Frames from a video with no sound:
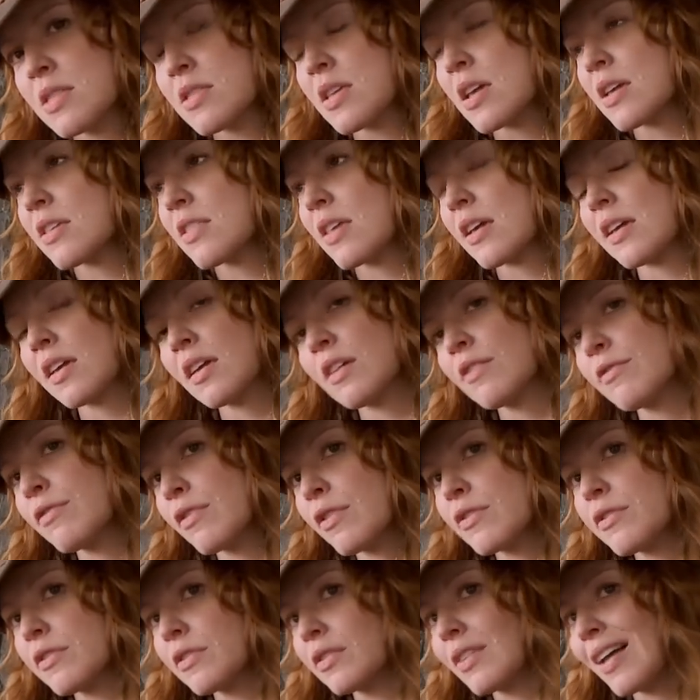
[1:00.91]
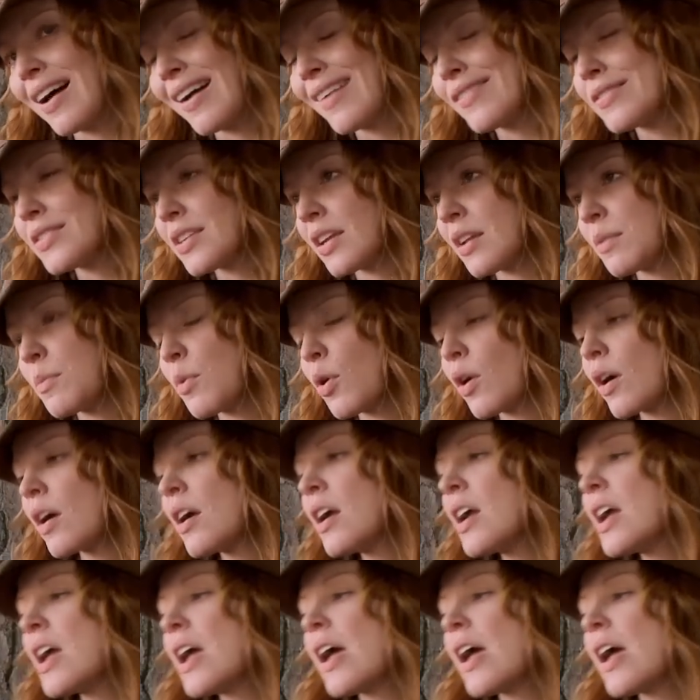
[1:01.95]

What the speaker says: and they can't afford their lives anymore,